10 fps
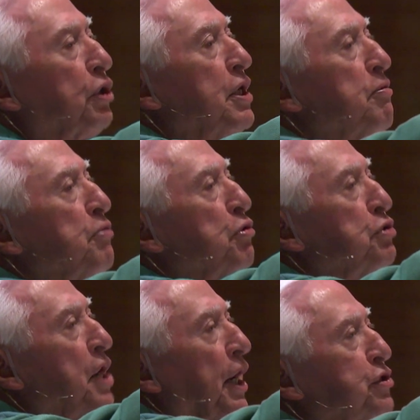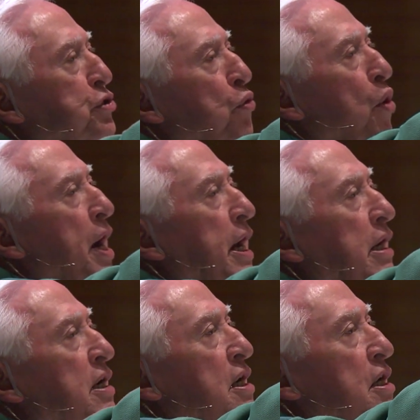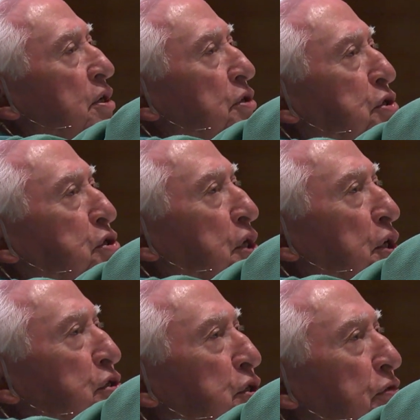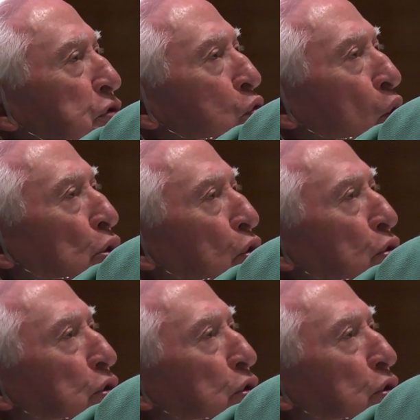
him who takes away the sins of the world.